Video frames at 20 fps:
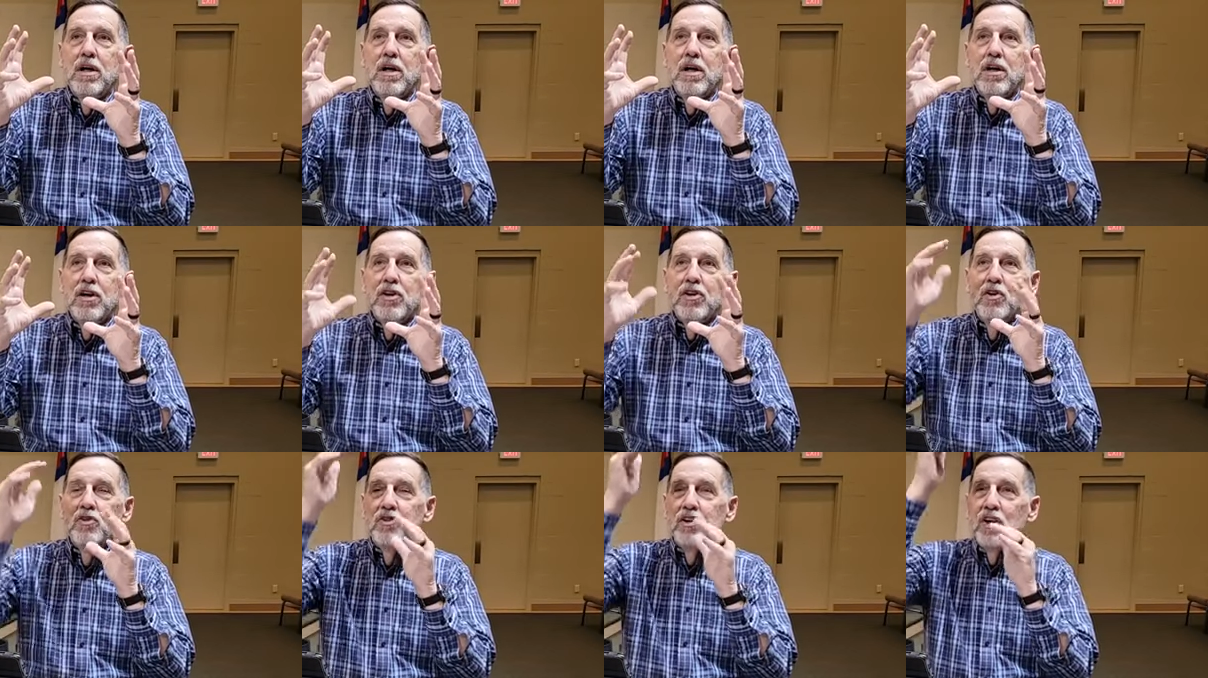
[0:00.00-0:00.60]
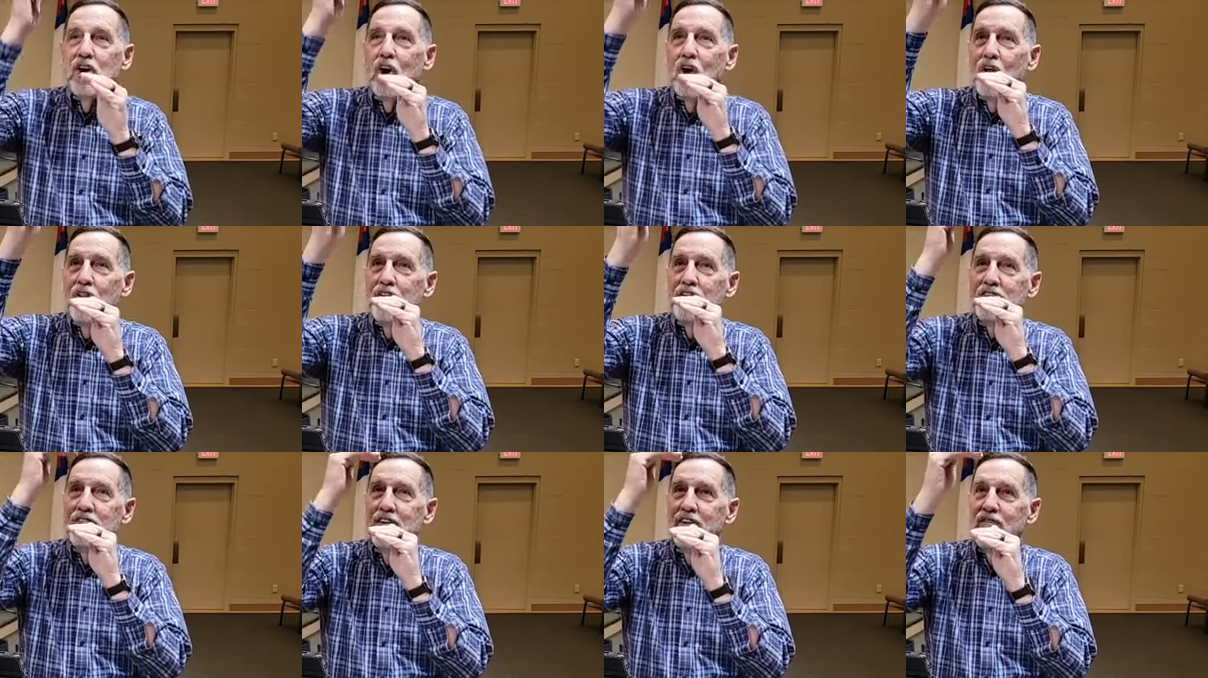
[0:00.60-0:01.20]
using all
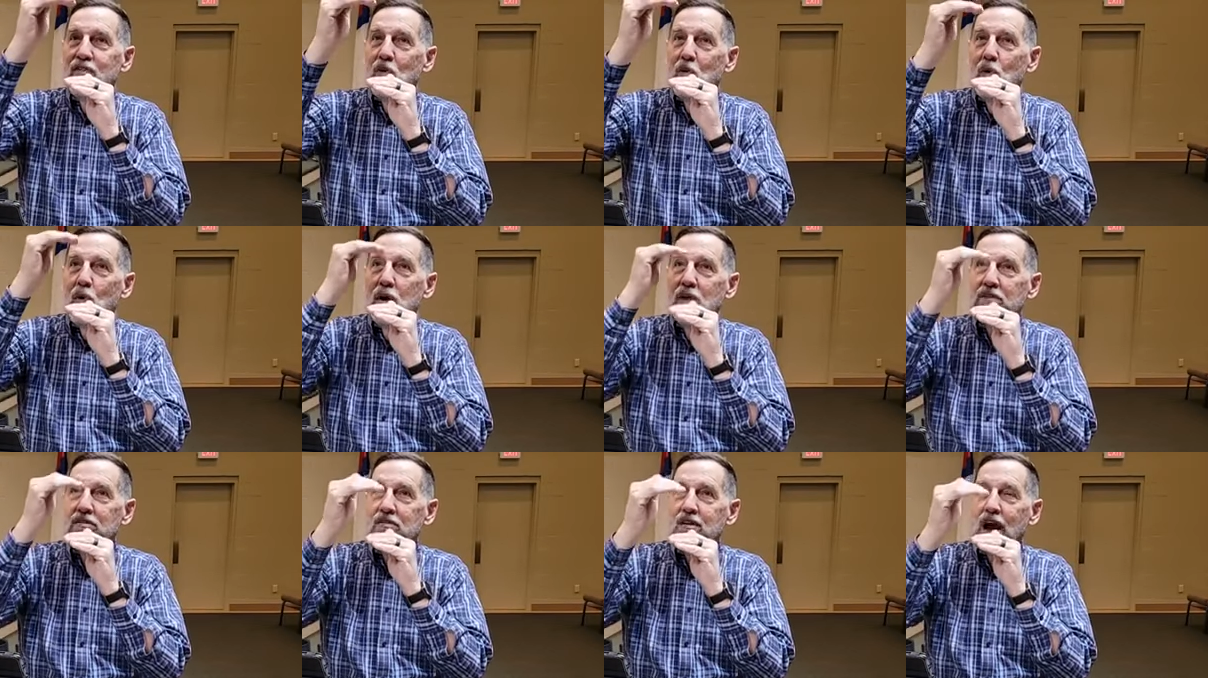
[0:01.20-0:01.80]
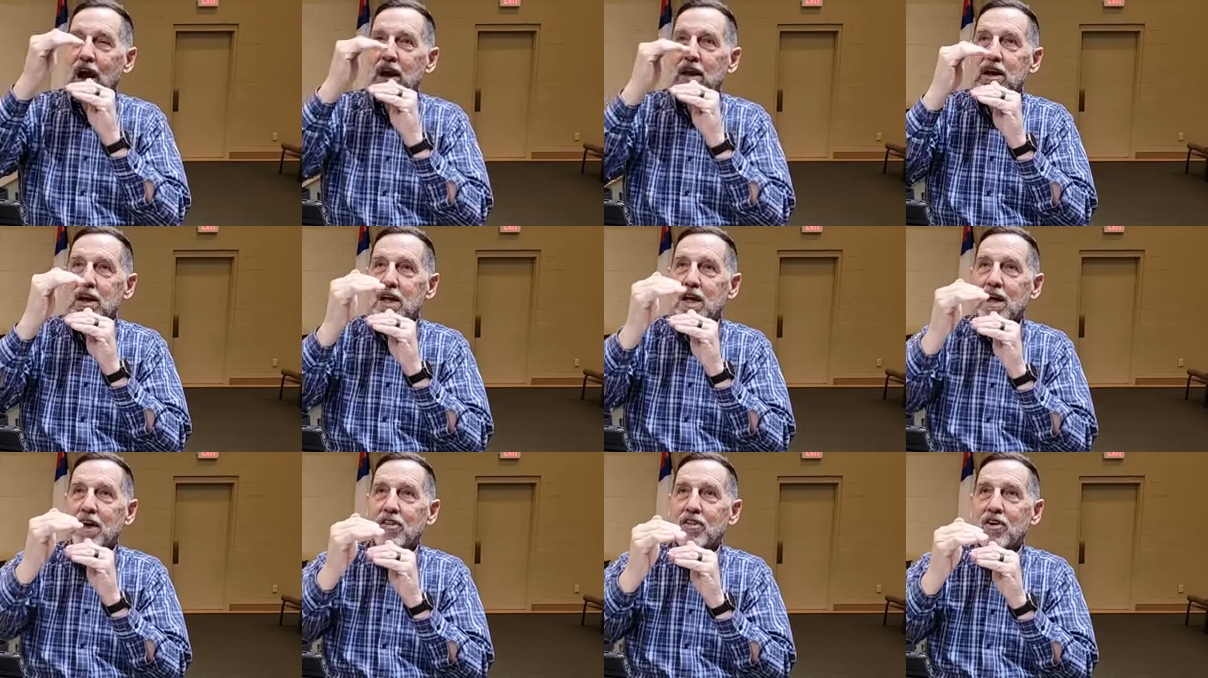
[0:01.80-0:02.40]
these different ones tied
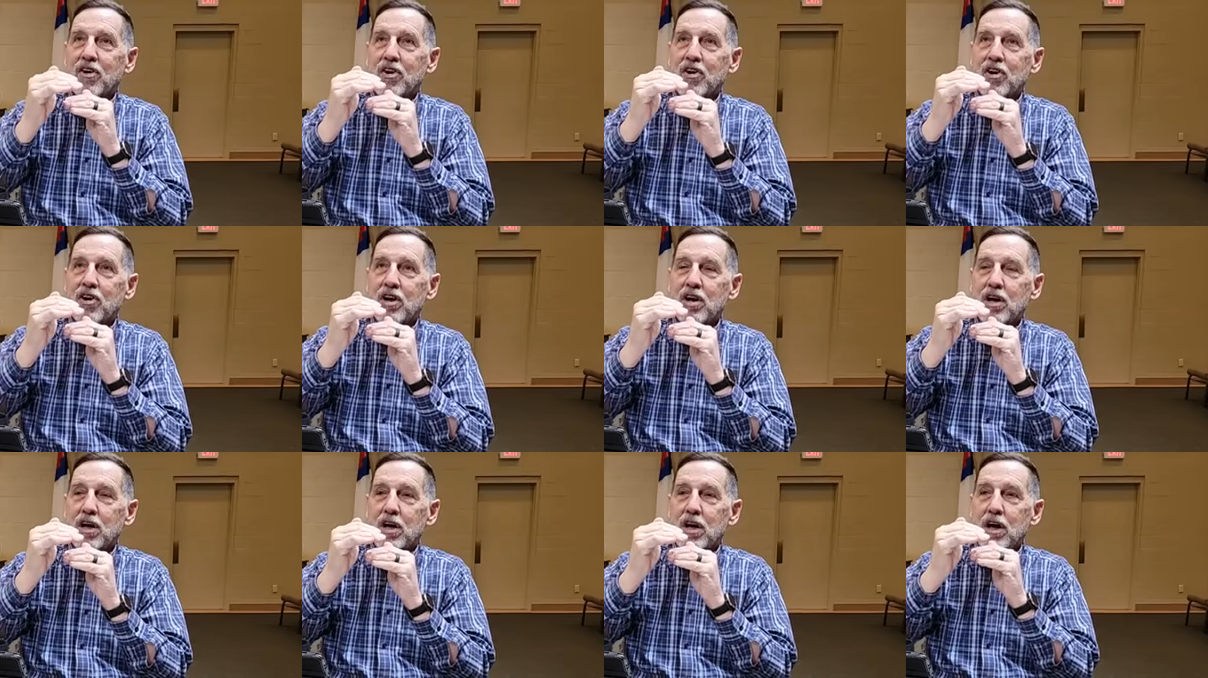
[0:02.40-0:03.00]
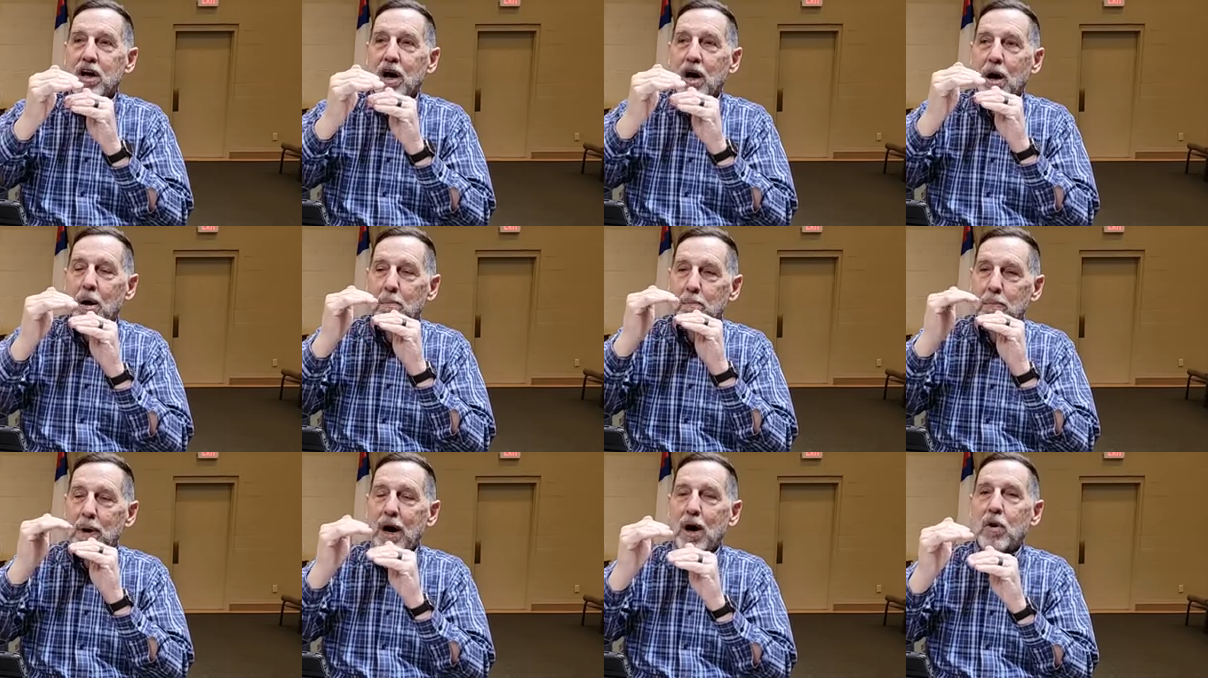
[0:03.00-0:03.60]
together
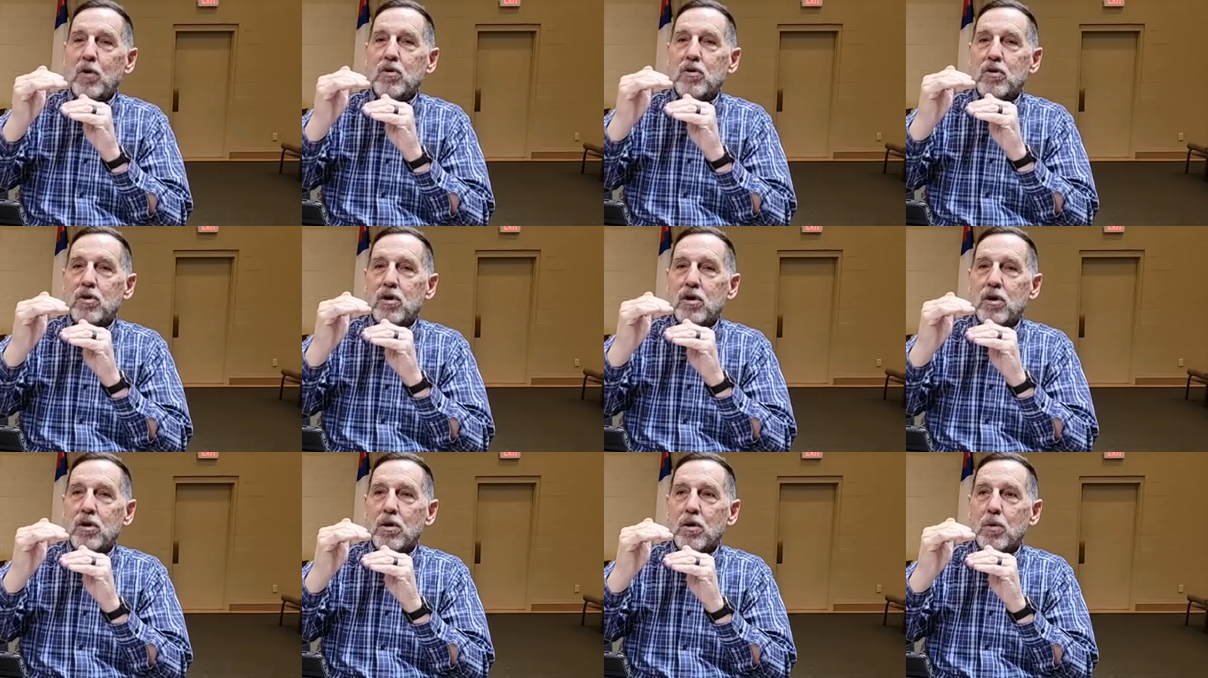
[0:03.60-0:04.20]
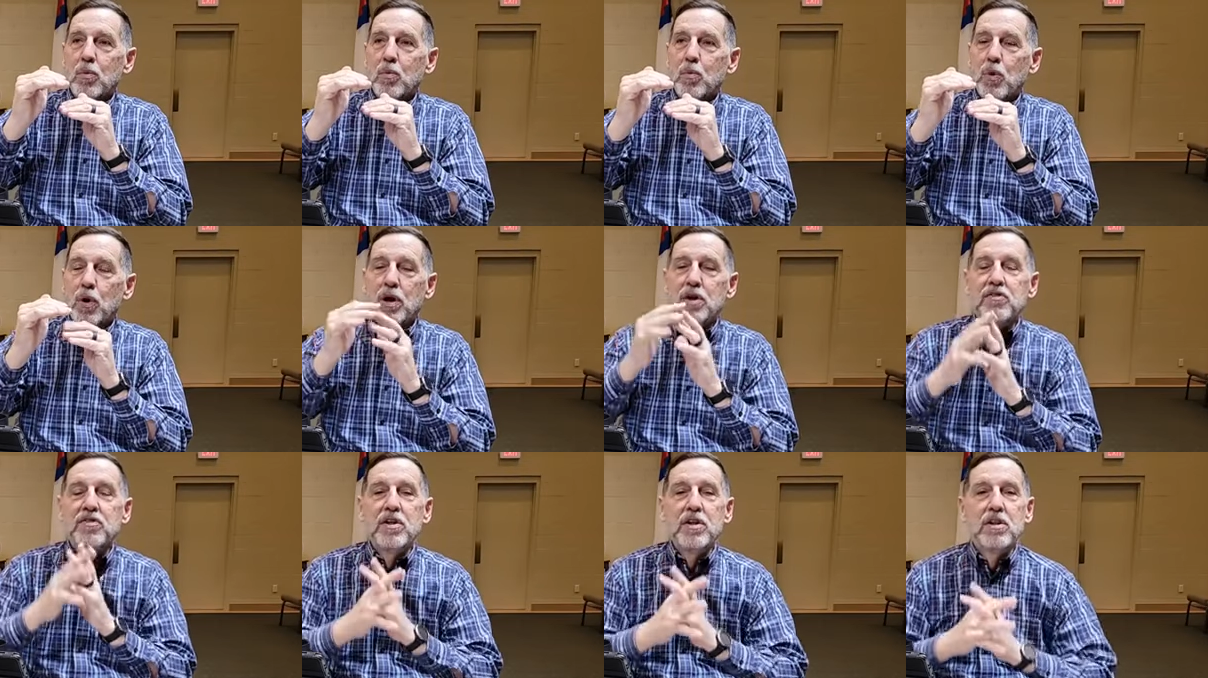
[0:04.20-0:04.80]
about
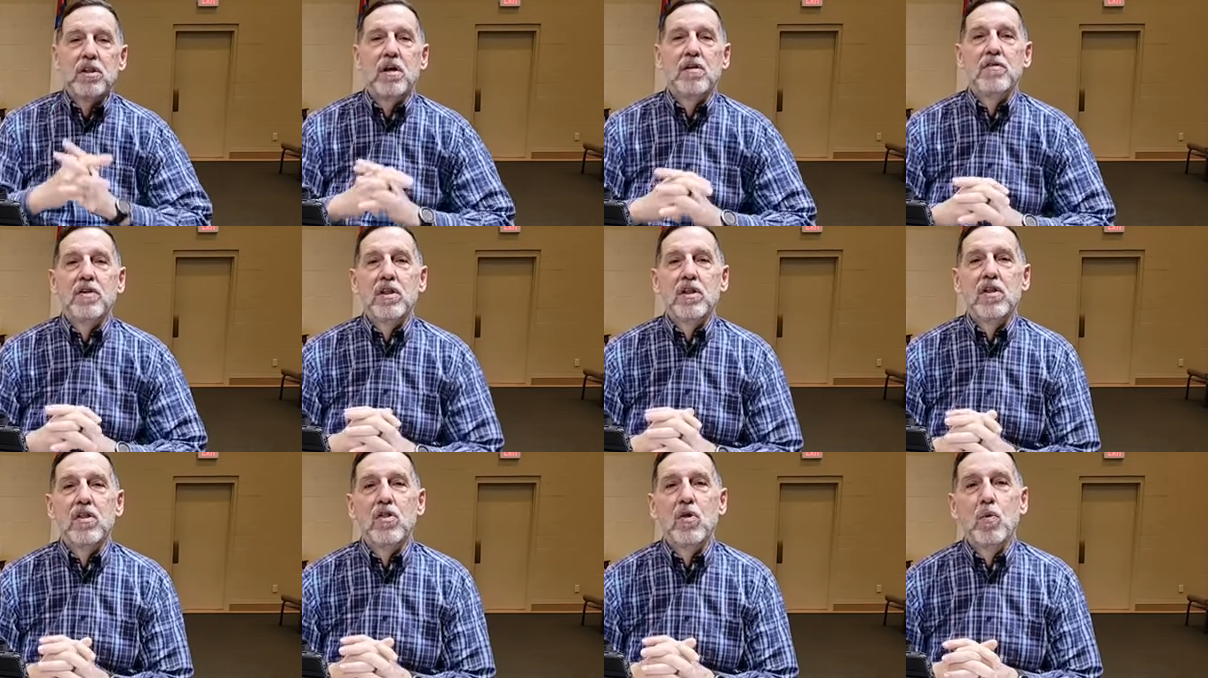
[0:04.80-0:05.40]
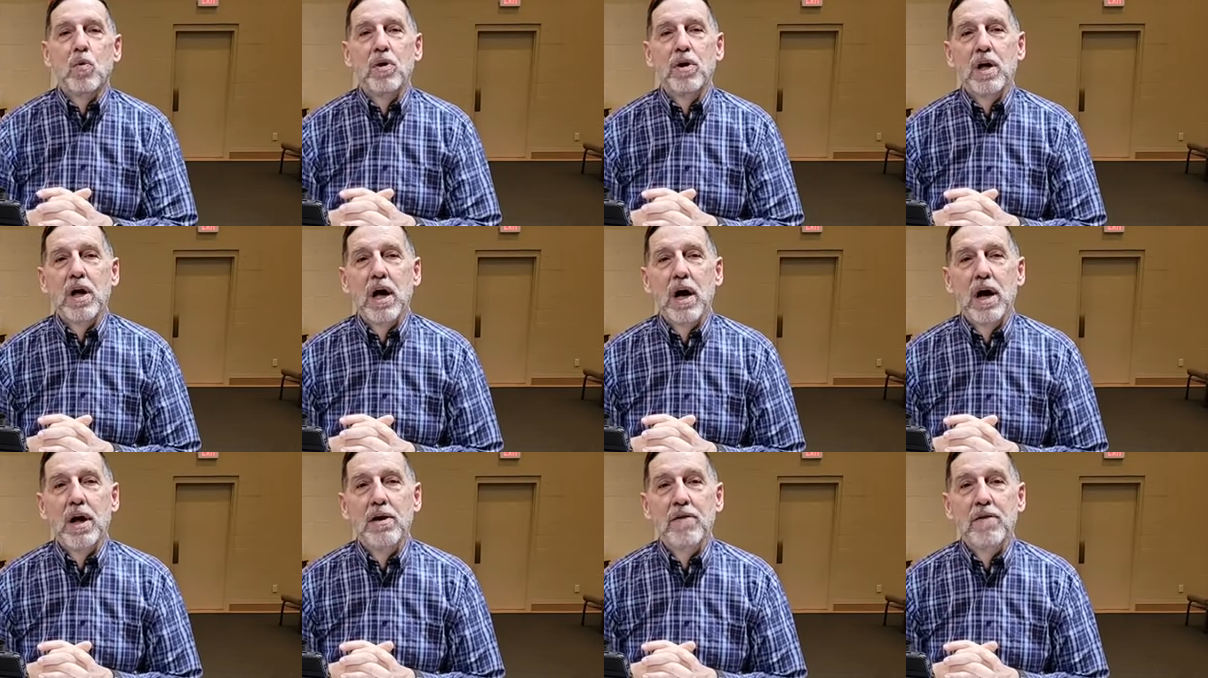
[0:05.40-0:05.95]
praising, loving the Word of God.